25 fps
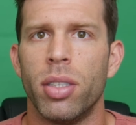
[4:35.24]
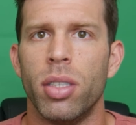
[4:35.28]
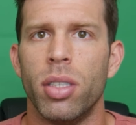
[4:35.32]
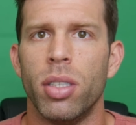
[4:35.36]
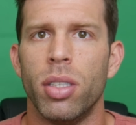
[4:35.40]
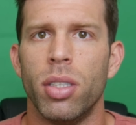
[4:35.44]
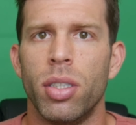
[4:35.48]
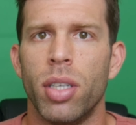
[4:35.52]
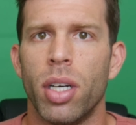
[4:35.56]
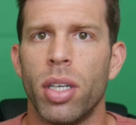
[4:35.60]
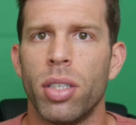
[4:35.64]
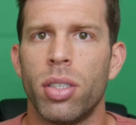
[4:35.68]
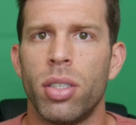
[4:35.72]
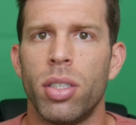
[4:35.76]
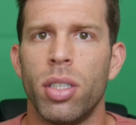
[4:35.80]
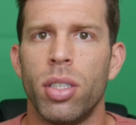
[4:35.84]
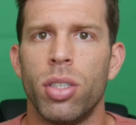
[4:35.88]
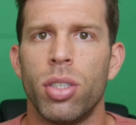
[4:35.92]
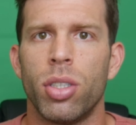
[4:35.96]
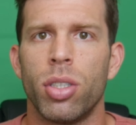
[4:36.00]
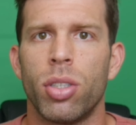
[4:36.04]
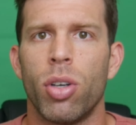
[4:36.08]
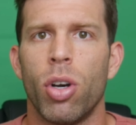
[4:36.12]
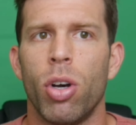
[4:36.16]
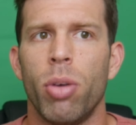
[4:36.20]
Dustin
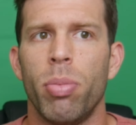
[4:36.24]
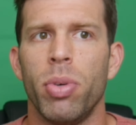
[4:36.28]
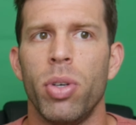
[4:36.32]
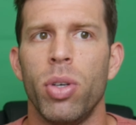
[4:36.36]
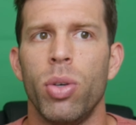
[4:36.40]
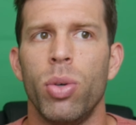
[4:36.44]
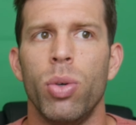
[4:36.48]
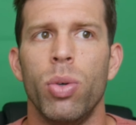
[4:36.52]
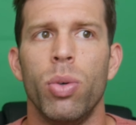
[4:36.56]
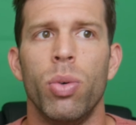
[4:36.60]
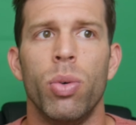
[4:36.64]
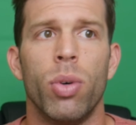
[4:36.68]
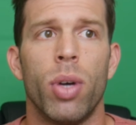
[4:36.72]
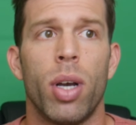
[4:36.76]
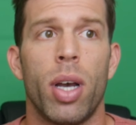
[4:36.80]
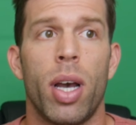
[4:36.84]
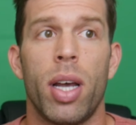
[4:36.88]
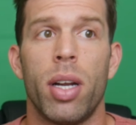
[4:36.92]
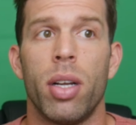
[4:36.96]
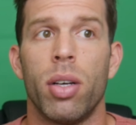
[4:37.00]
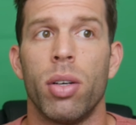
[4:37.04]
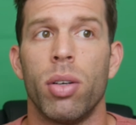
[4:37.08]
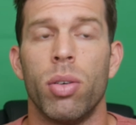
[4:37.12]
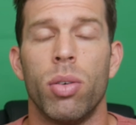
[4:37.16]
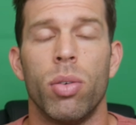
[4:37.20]
Jacoby, who
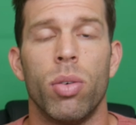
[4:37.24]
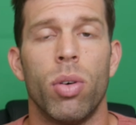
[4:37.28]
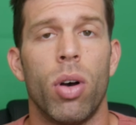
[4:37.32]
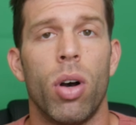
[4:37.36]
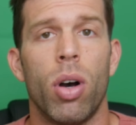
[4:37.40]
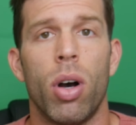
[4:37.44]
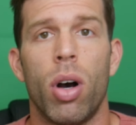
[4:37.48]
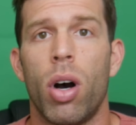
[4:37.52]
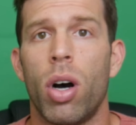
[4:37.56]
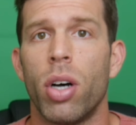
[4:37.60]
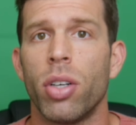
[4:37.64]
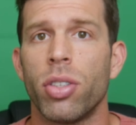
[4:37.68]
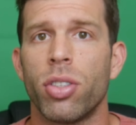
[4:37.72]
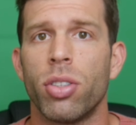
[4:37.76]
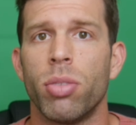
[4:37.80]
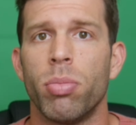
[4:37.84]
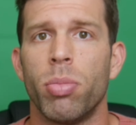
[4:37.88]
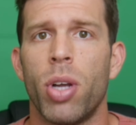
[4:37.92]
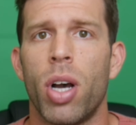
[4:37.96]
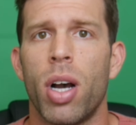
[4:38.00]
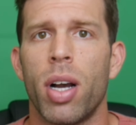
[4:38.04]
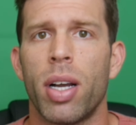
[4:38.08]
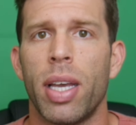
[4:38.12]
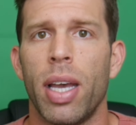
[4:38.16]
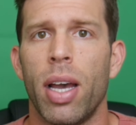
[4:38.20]
had an awesome
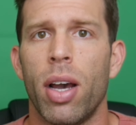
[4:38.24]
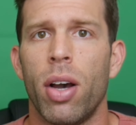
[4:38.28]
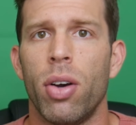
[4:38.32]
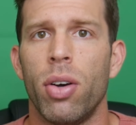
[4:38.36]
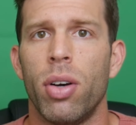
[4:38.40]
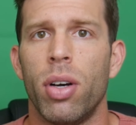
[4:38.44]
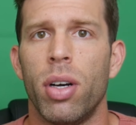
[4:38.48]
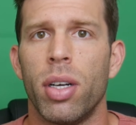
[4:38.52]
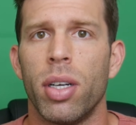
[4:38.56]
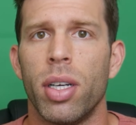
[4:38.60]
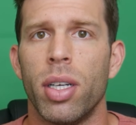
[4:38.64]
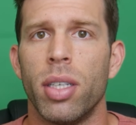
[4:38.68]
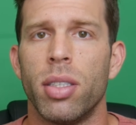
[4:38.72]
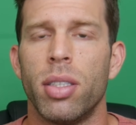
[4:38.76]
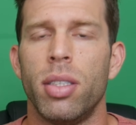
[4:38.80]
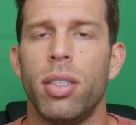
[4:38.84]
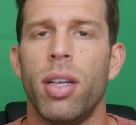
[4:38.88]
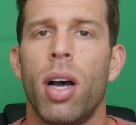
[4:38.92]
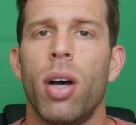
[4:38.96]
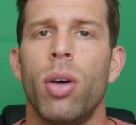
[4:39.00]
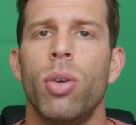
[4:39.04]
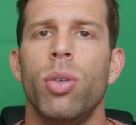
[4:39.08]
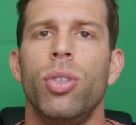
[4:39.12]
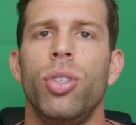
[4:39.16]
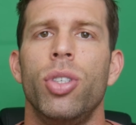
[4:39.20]
knockout against
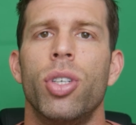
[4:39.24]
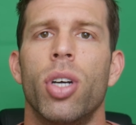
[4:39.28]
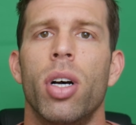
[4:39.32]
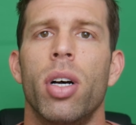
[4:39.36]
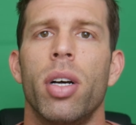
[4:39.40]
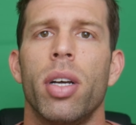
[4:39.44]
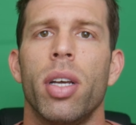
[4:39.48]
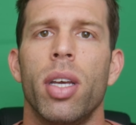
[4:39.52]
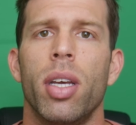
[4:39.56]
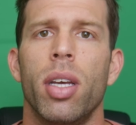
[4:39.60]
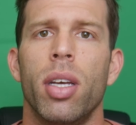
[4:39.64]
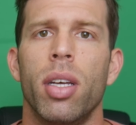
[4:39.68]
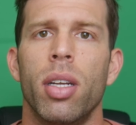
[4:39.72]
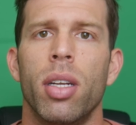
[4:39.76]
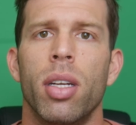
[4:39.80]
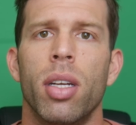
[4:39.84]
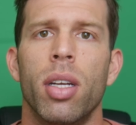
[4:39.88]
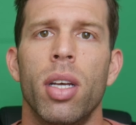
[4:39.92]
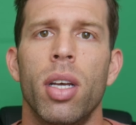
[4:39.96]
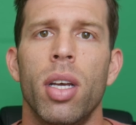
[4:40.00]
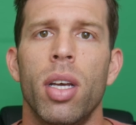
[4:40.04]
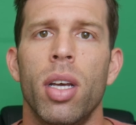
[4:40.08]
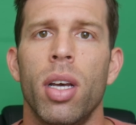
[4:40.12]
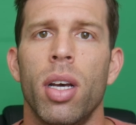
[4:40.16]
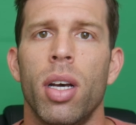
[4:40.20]
Daewon Jung in
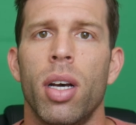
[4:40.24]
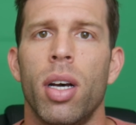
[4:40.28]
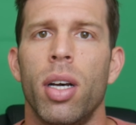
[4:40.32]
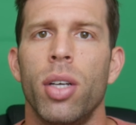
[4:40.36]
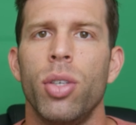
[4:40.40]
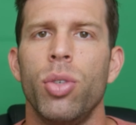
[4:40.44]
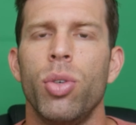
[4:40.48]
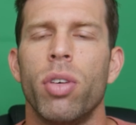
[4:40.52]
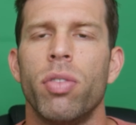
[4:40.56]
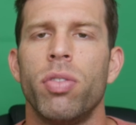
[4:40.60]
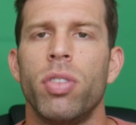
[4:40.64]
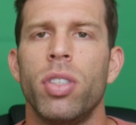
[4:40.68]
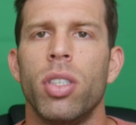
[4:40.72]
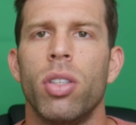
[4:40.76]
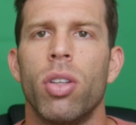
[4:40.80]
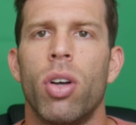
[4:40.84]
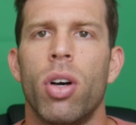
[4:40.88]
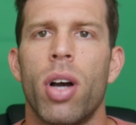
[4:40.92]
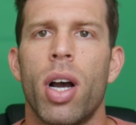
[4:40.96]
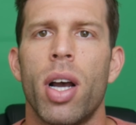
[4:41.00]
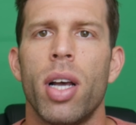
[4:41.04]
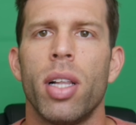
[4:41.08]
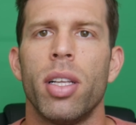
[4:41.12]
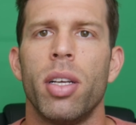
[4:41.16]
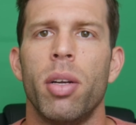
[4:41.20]
UFC
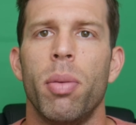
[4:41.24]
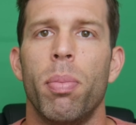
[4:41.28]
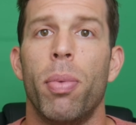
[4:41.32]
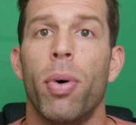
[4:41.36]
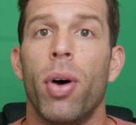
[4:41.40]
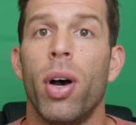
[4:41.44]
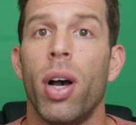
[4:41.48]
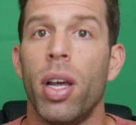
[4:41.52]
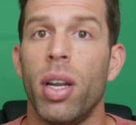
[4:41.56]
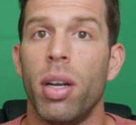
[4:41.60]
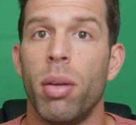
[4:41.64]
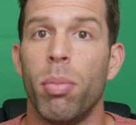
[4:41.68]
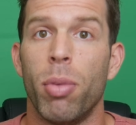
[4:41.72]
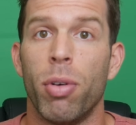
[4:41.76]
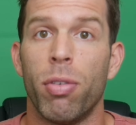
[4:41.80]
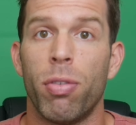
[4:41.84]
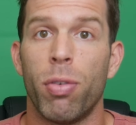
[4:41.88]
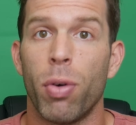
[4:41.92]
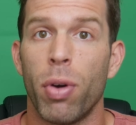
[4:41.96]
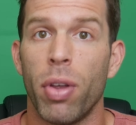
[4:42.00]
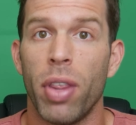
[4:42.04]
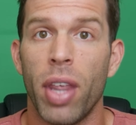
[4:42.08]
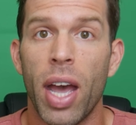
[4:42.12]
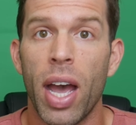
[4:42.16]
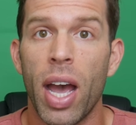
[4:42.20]
Long Island, but
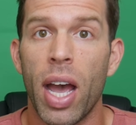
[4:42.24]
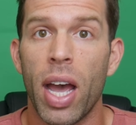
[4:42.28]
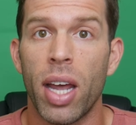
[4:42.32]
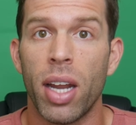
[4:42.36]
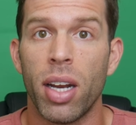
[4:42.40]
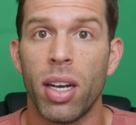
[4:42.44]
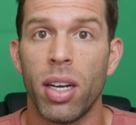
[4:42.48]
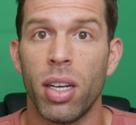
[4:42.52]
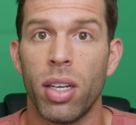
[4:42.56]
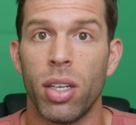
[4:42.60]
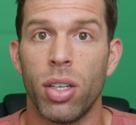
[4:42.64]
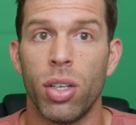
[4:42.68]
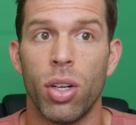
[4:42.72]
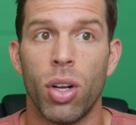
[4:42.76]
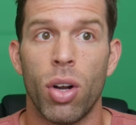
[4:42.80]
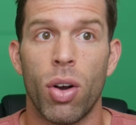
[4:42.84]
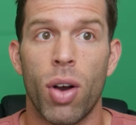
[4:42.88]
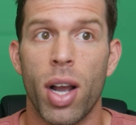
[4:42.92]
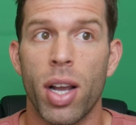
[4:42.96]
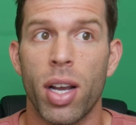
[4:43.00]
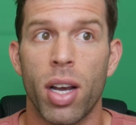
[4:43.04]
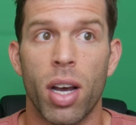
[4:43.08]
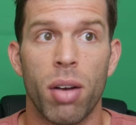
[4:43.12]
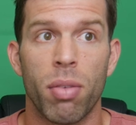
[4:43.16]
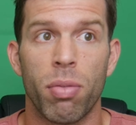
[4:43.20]
before that,
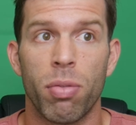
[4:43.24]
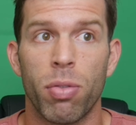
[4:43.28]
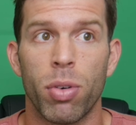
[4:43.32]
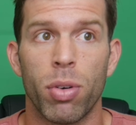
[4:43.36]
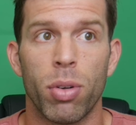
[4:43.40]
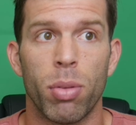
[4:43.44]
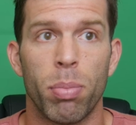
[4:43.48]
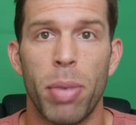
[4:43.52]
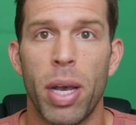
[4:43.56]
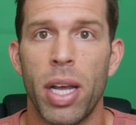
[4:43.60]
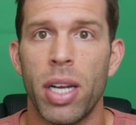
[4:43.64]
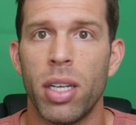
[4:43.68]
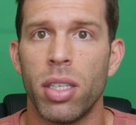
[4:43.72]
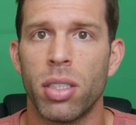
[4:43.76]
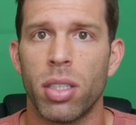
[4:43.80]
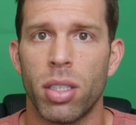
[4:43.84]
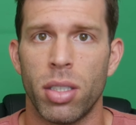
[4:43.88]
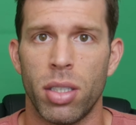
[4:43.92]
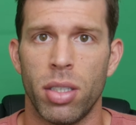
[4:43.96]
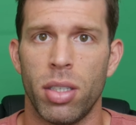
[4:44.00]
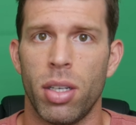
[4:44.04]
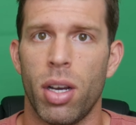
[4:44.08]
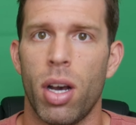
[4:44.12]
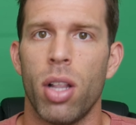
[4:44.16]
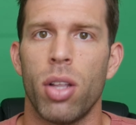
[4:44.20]
I got him for pennies on
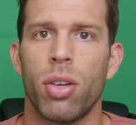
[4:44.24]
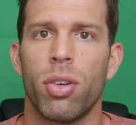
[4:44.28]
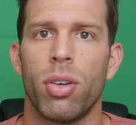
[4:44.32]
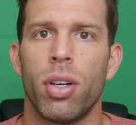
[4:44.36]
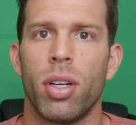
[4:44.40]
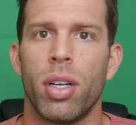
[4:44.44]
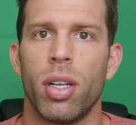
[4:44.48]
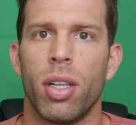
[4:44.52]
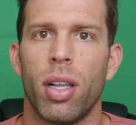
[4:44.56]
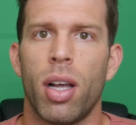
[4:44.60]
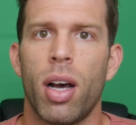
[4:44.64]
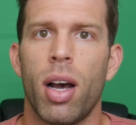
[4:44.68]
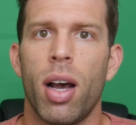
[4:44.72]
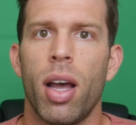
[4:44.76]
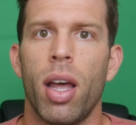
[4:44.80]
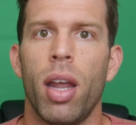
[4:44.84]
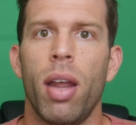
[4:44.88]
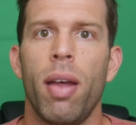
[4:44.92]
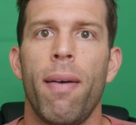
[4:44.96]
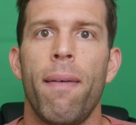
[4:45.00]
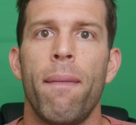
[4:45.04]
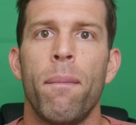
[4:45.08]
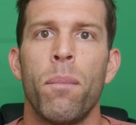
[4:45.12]
the dollar on a lot.